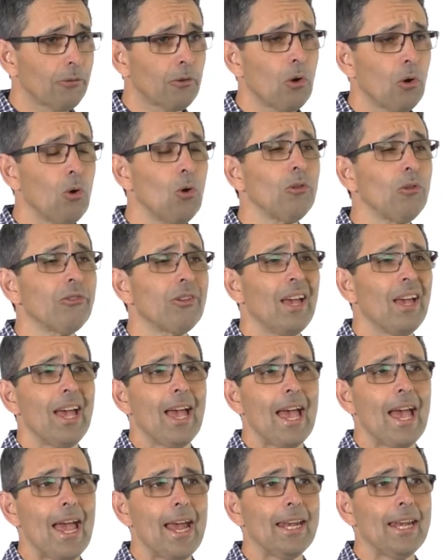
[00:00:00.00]
course,
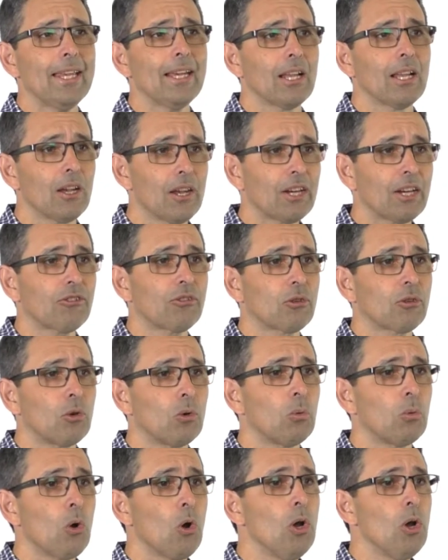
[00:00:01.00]
any electrical
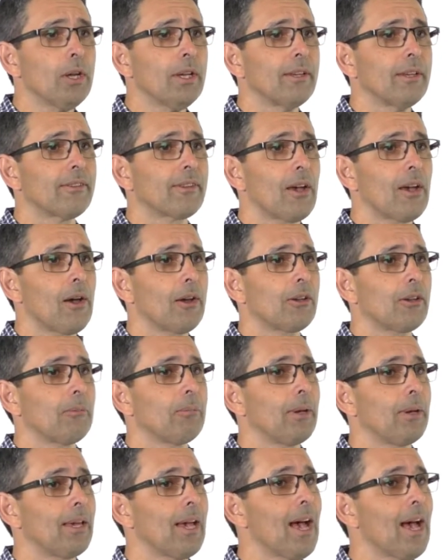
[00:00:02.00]
work is going to
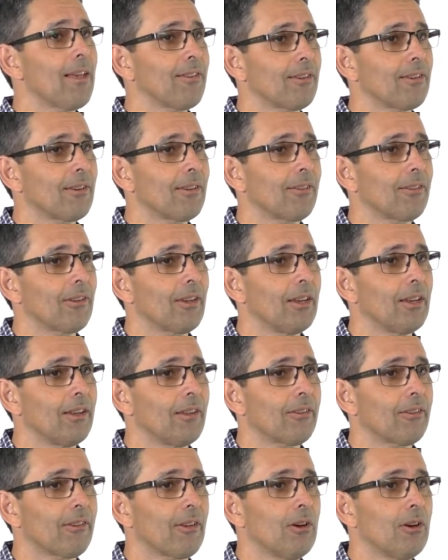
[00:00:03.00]
be hazardous in
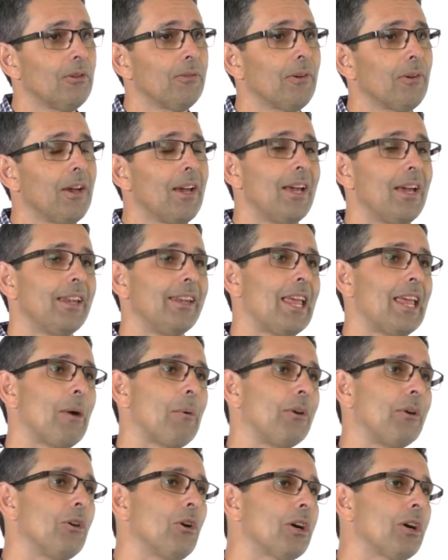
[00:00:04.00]
itself. Now,
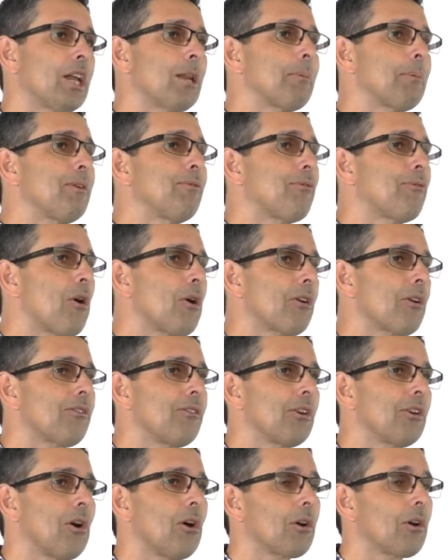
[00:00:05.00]
we're not going to be
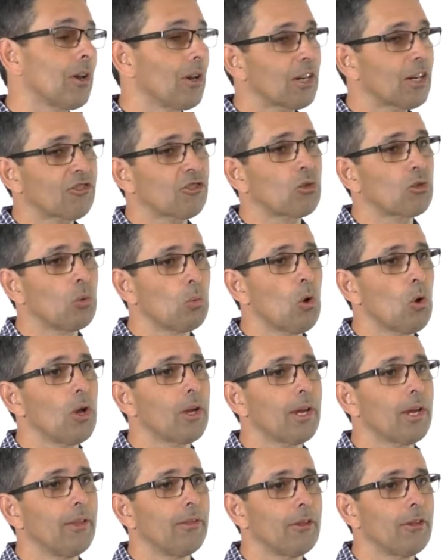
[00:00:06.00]
focusing on electrical
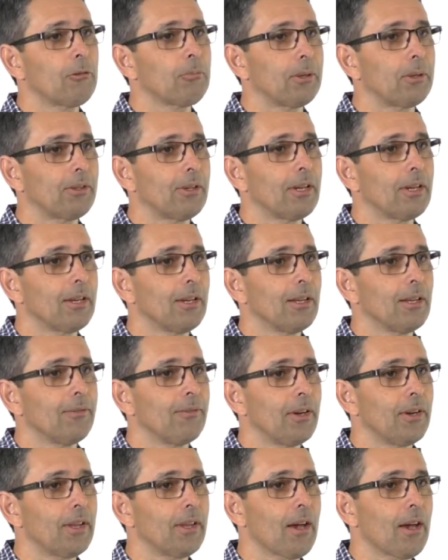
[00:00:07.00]
work in this particular
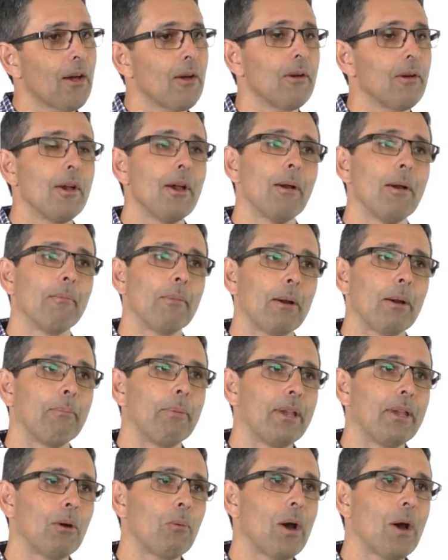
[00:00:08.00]
video, but
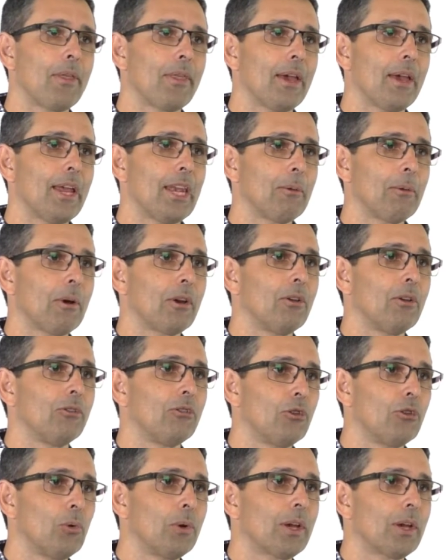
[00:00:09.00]
be aware that anyone who's
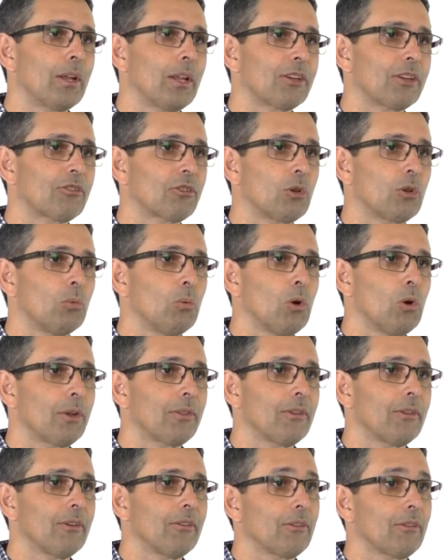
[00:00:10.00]
doing electrical work,
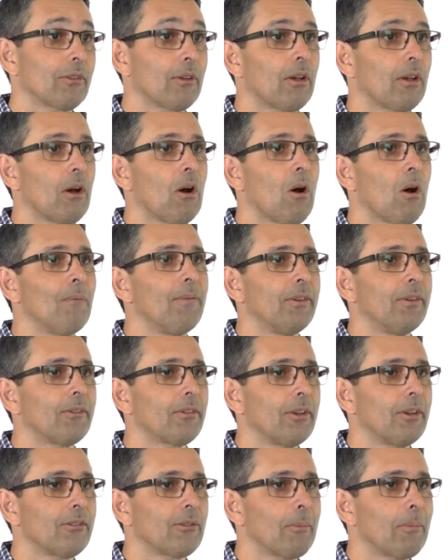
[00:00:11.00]
there's
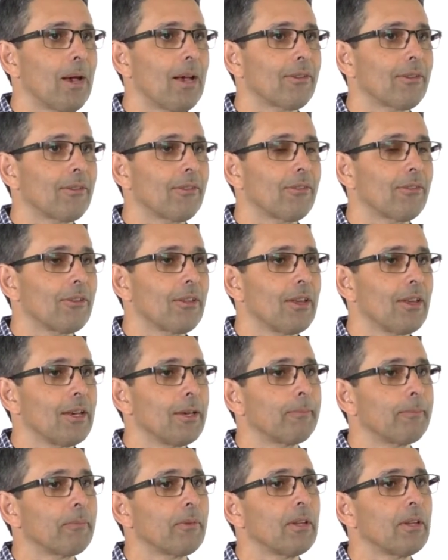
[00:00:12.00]
obviously some hazards there.